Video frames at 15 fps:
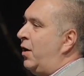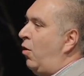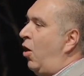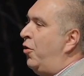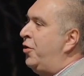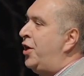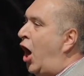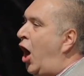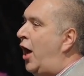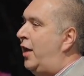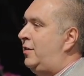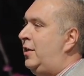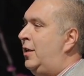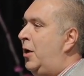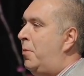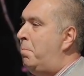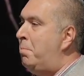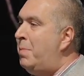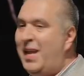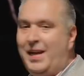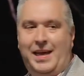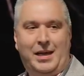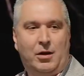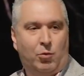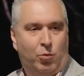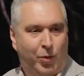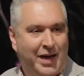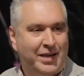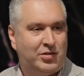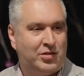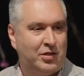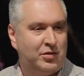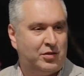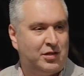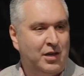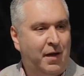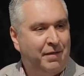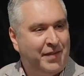are not many races.